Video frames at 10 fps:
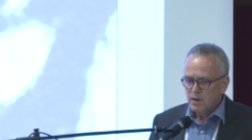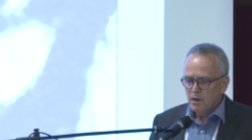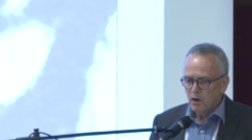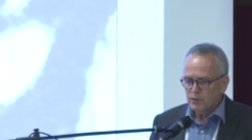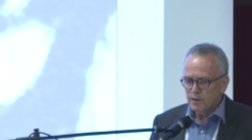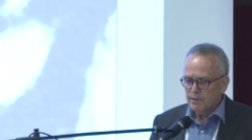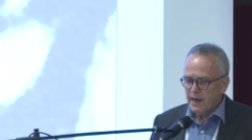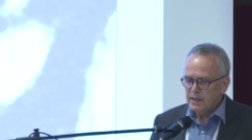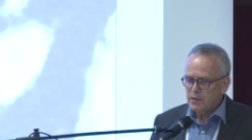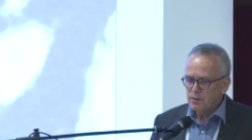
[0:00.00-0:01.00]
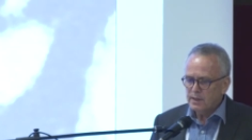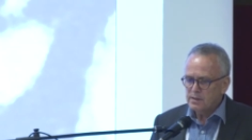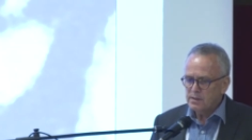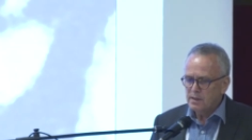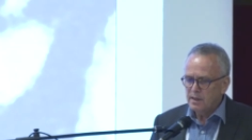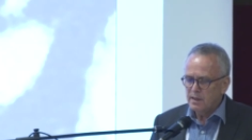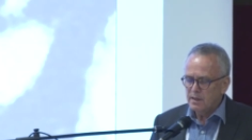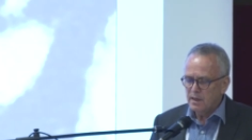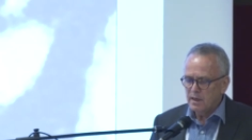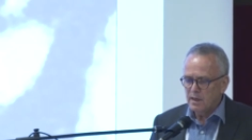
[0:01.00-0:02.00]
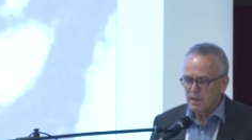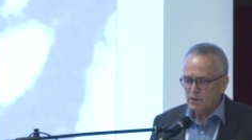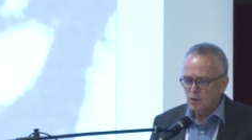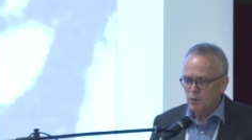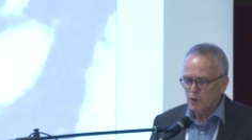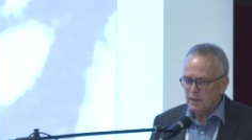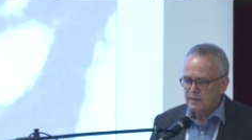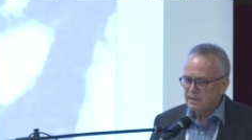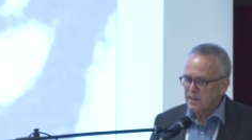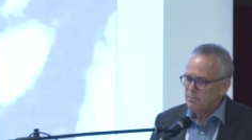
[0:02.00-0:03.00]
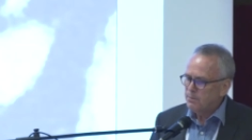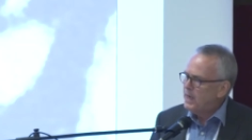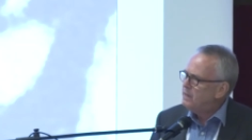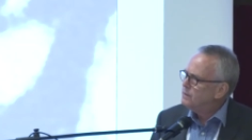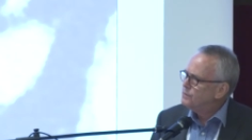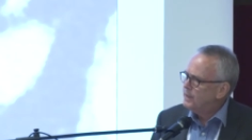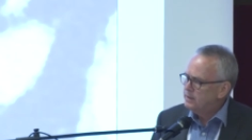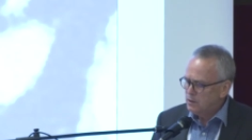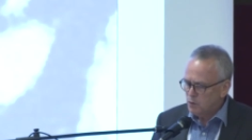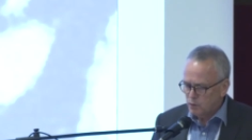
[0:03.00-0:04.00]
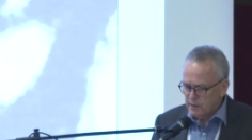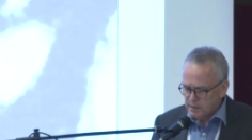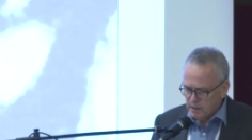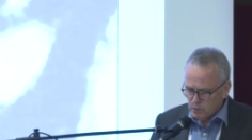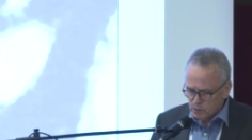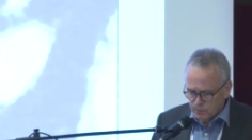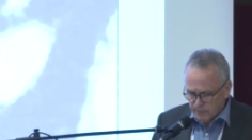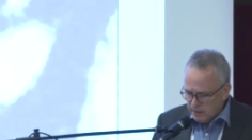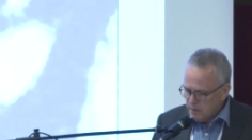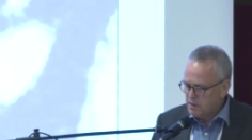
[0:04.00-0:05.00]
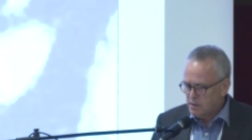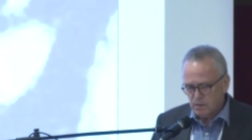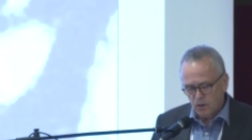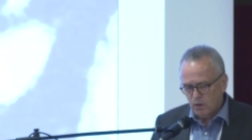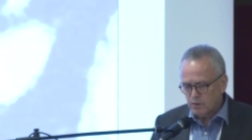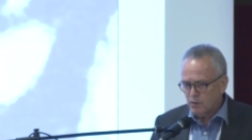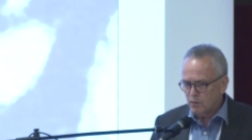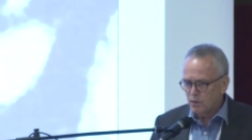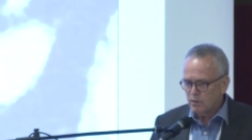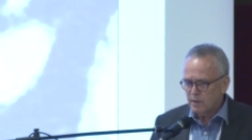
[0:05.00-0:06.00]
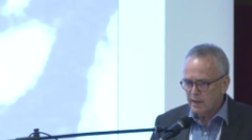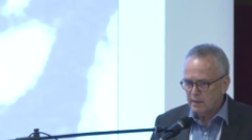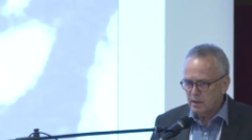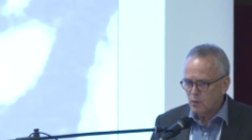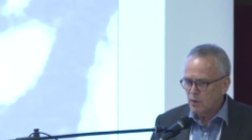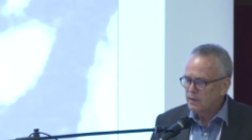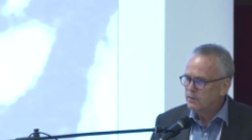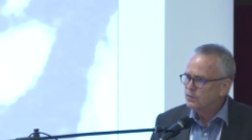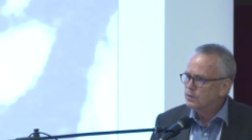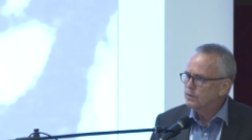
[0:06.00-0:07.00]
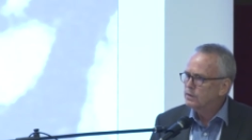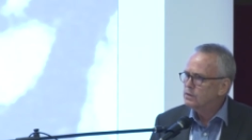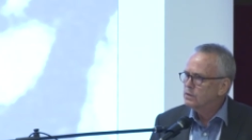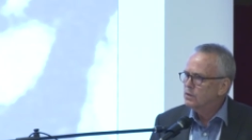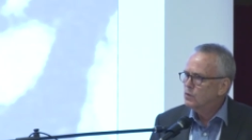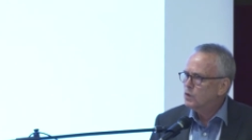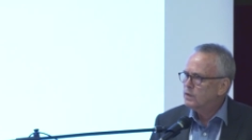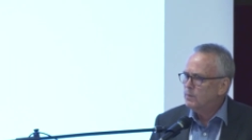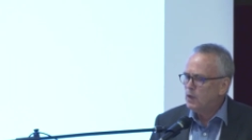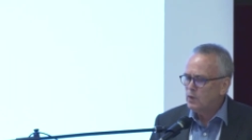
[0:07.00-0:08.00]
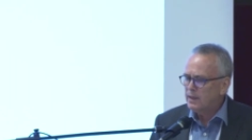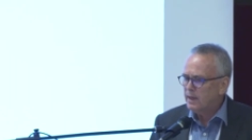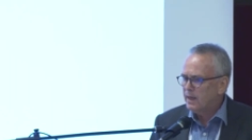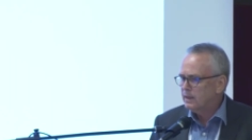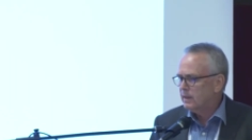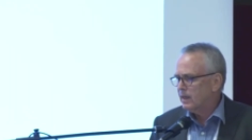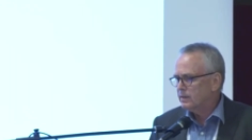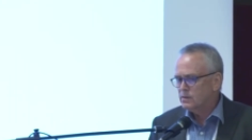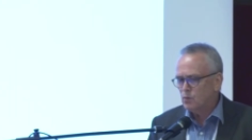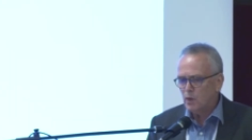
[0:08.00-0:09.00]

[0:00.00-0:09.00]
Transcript: On the right, you can see a tumor that penetrates into the sinus fat. This is also not adequate for this. What about the guidelines?